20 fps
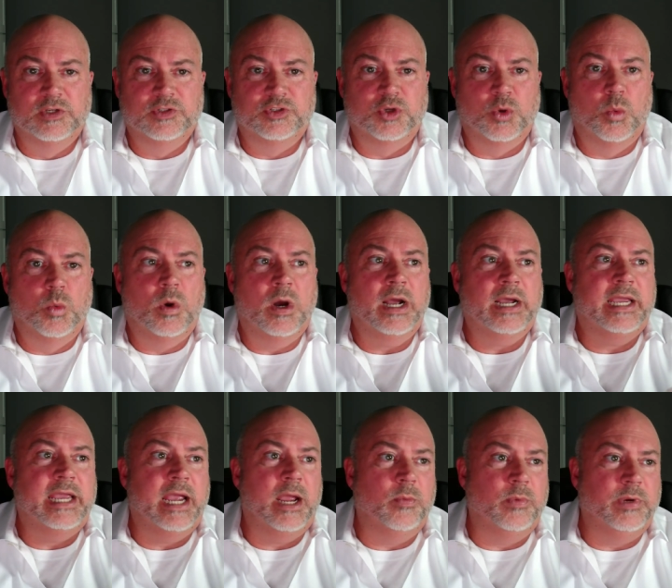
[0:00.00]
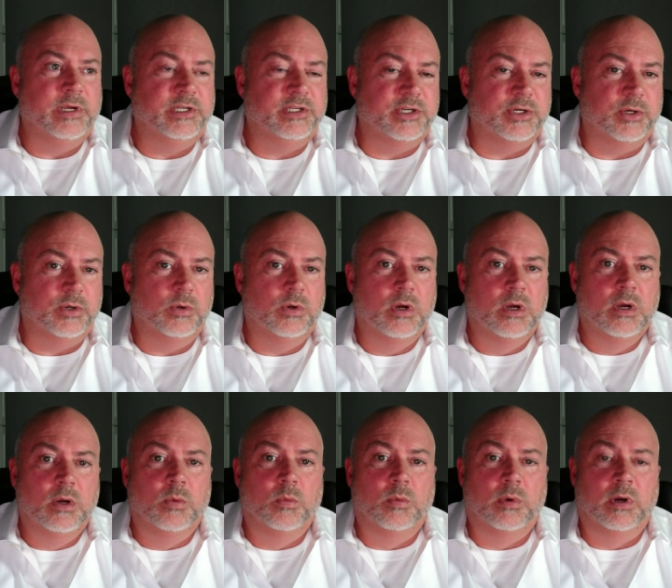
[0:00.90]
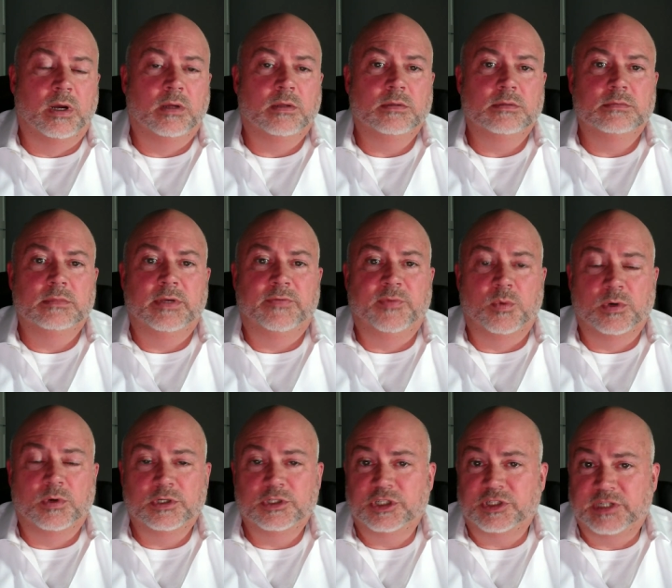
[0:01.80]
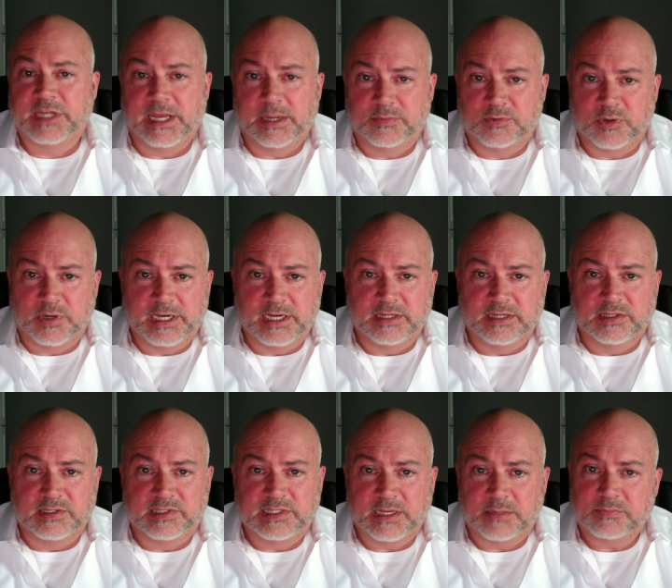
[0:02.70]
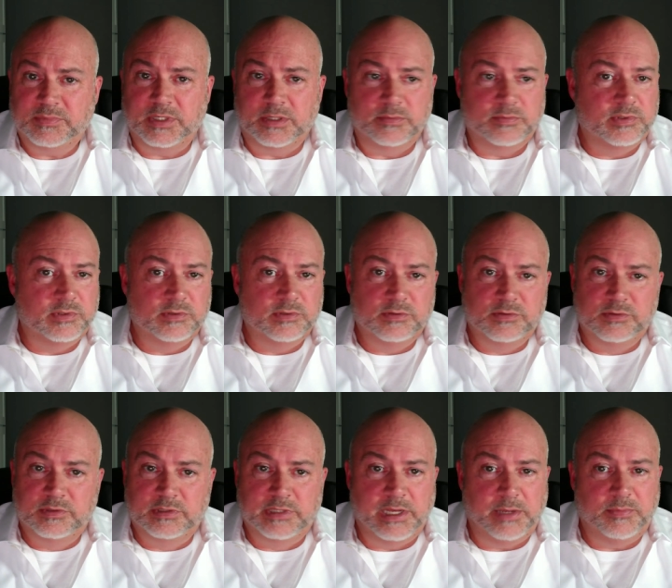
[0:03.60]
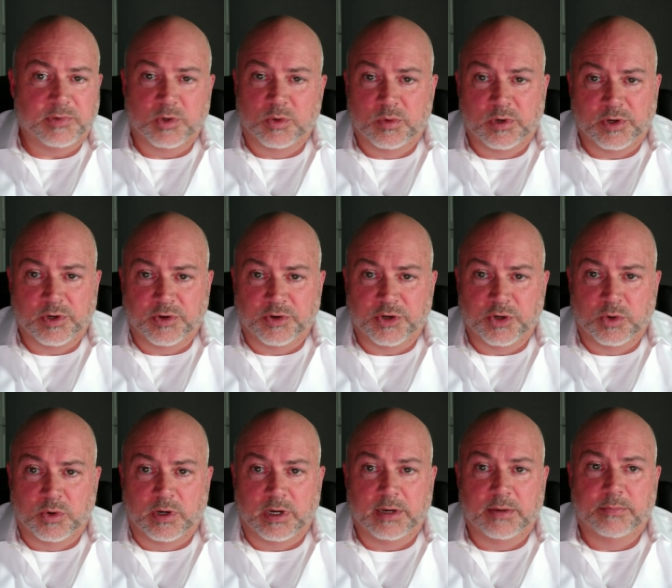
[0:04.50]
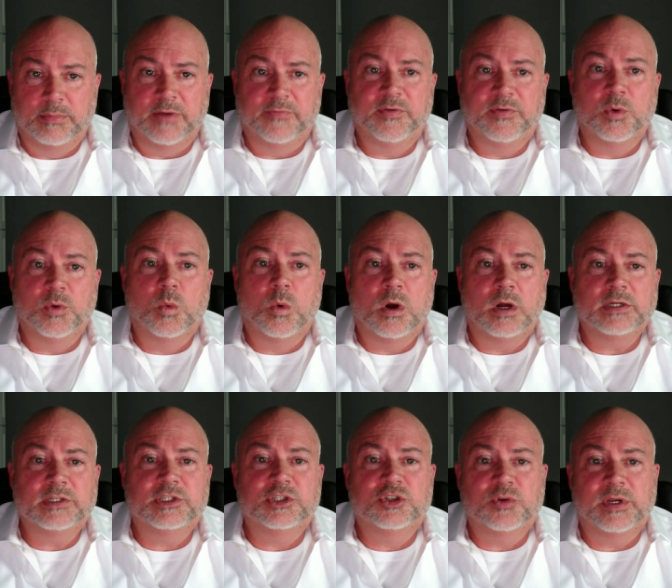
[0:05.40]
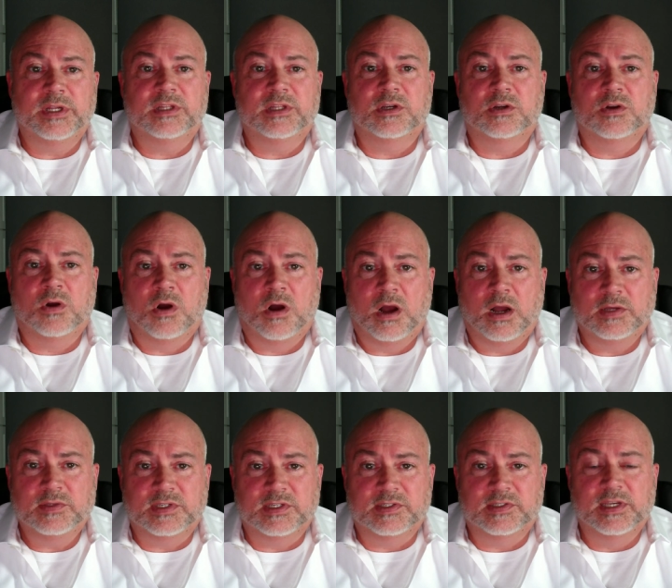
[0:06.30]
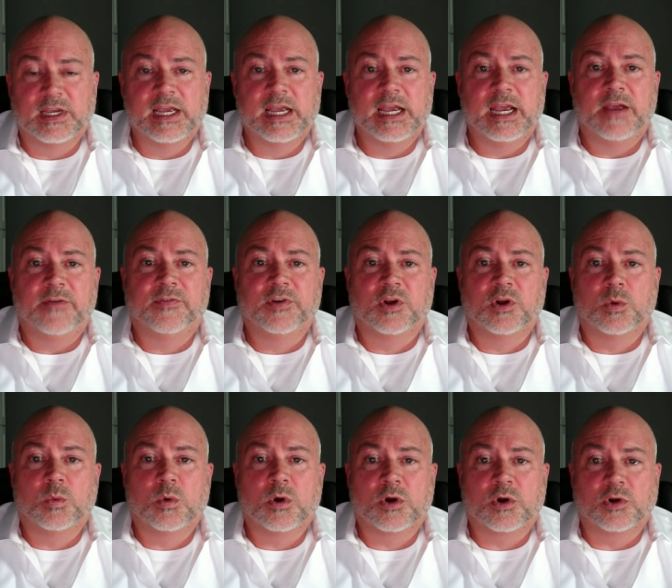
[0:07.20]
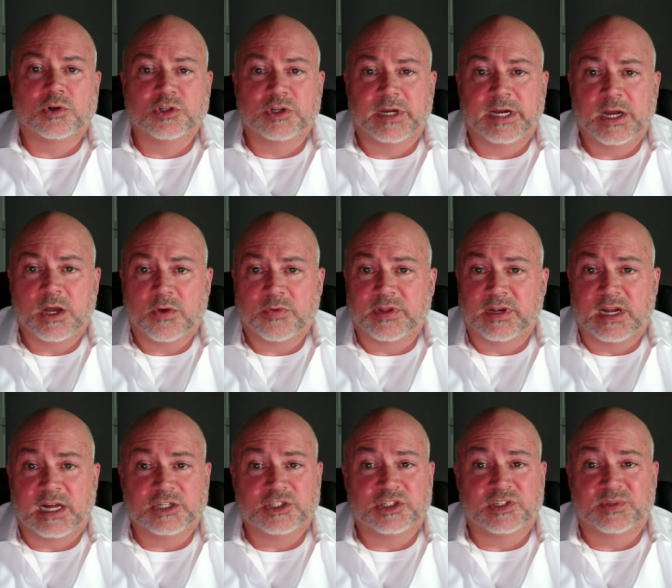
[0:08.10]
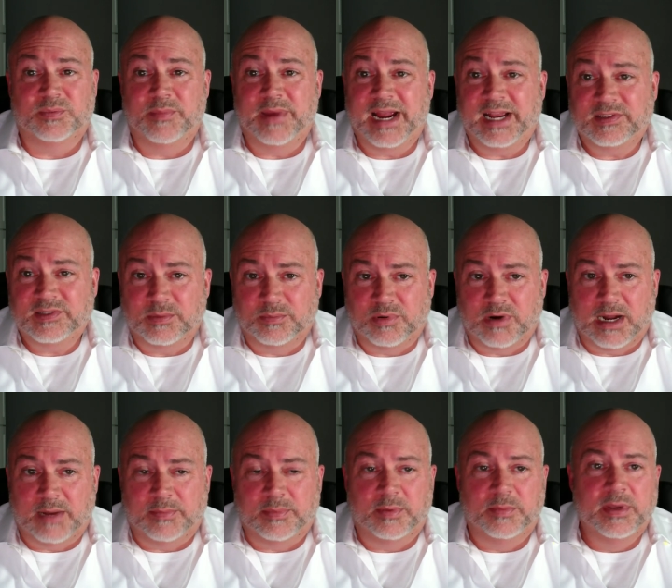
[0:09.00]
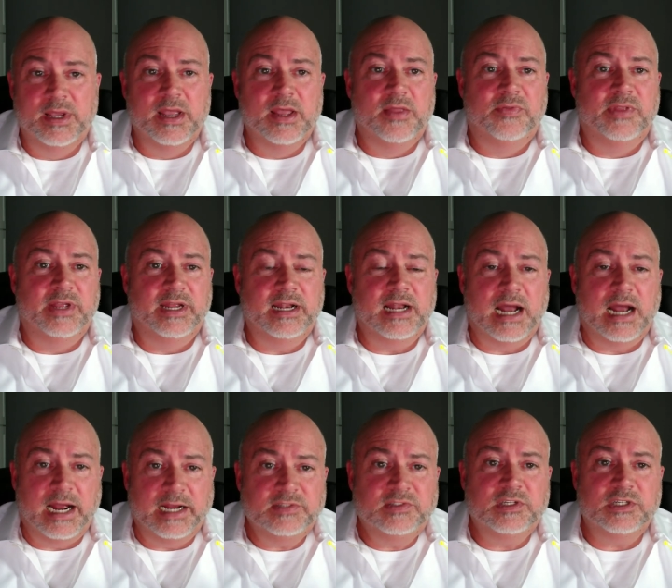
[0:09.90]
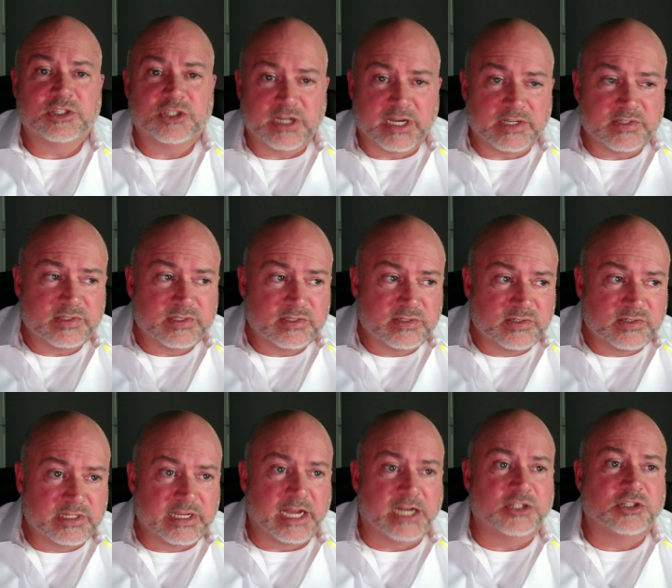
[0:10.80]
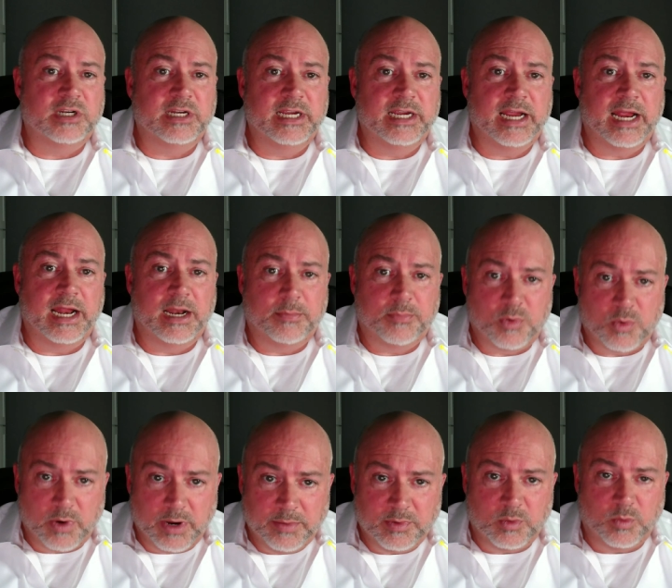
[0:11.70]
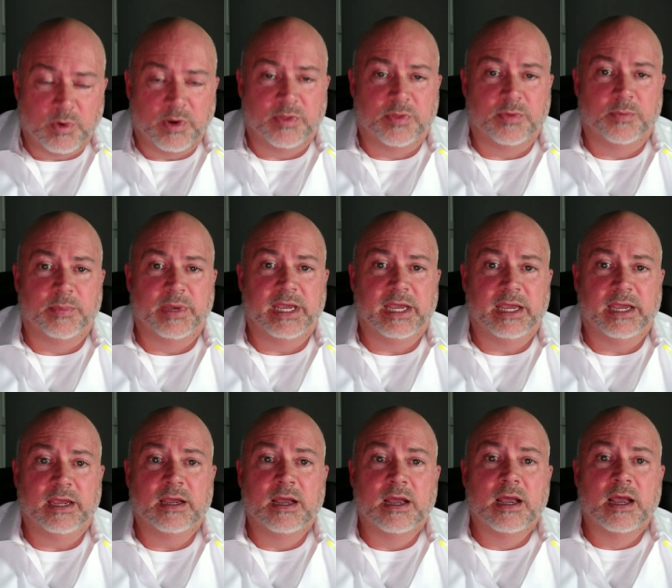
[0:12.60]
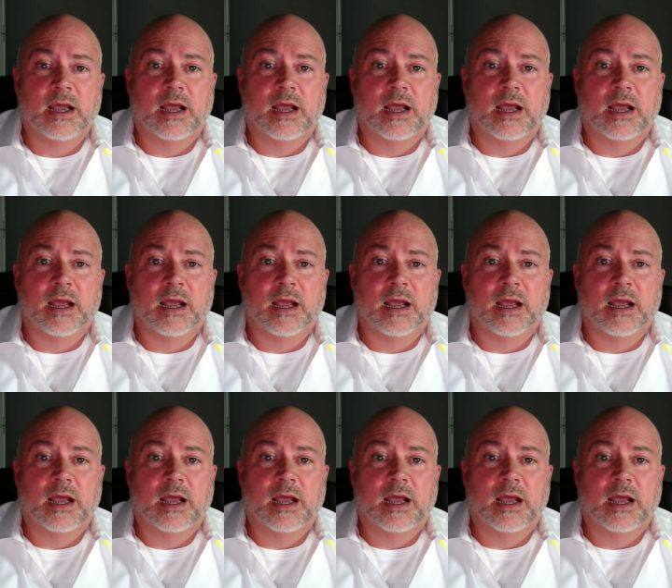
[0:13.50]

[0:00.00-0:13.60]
So what can we do? Well, if you want to just keep treating the symptoms, Keep doing what you're doing. But if you want to treat the causes, if you're going to work on your health and not just mask the problem, then I'd suggest scheduling an appointment with me